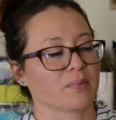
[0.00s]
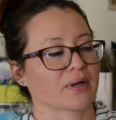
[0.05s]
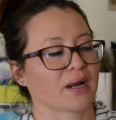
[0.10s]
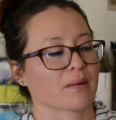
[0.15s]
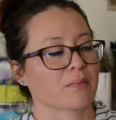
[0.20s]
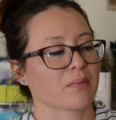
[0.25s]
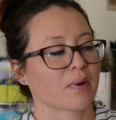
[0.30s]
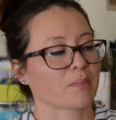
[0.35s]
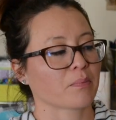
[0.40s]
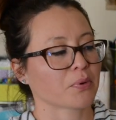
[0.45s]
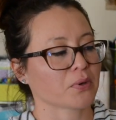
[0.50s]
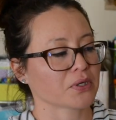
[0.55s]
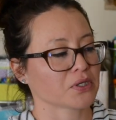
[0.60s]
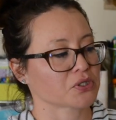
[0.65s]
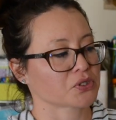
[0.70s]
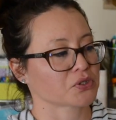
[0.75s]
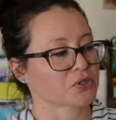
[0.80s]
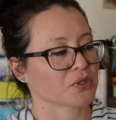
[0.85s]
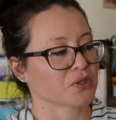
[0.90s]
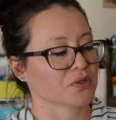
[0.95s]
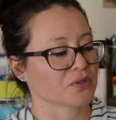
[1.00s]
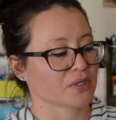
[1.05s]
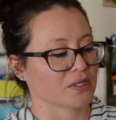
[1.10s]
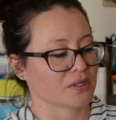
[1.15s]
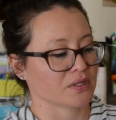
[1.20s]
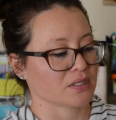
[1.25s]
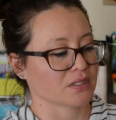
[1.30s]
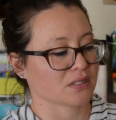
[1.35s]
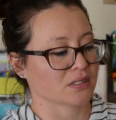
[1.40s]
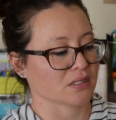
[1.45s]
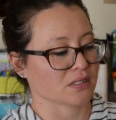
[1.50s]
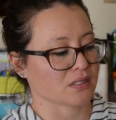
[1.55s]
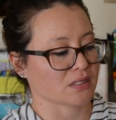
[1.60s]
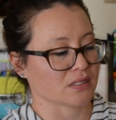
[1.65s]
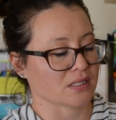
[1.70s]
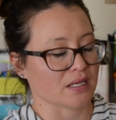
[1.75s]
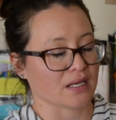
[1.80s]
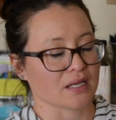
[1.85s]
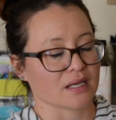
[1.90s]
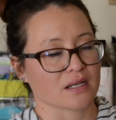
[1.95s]
but I'm pretty sure that this
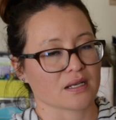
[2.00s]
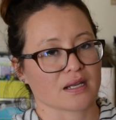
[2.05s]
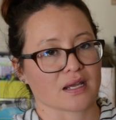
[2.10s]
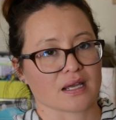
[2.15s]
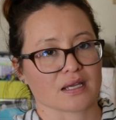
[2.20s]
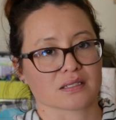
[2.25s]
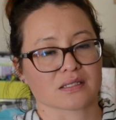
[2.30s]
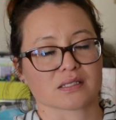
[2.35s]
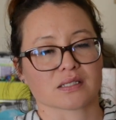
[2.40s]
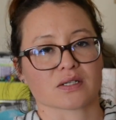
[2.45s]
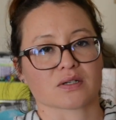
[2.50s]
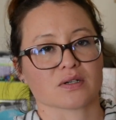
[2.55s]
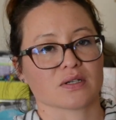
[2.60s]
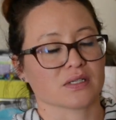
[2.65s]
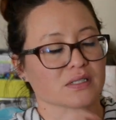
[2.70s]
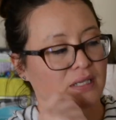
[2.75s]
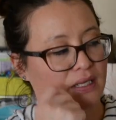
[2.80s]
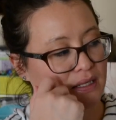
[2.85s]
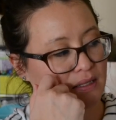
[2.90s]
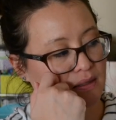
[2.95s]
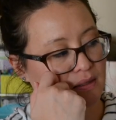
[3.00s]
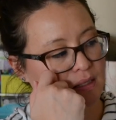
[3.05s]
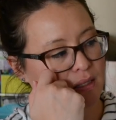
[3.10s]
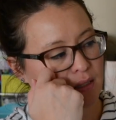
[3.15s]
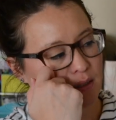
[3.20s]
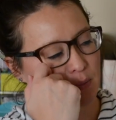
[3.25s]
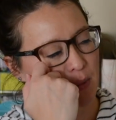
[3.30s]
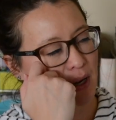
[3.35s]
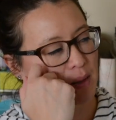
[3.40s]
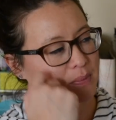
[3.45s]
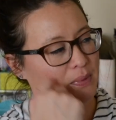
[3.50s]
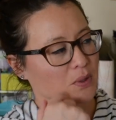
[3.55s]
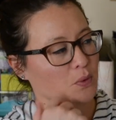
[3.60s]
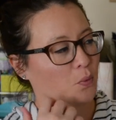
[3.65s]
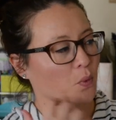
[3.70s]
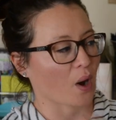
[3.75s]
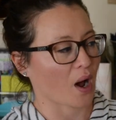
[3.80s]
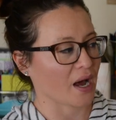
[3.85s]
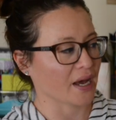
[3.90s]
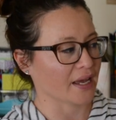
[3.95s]
is in a series, and this might be
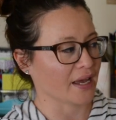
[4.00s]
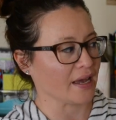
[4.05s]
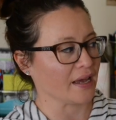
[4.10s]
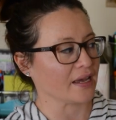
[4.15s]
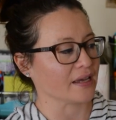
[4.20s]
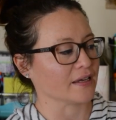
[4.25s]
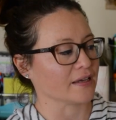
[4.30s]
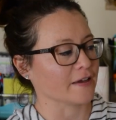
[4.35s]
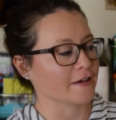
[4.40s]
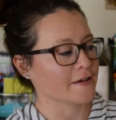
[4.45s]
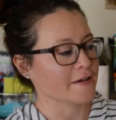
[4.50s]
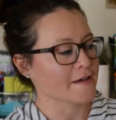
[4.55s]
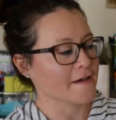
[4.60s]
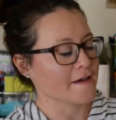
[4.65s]
YA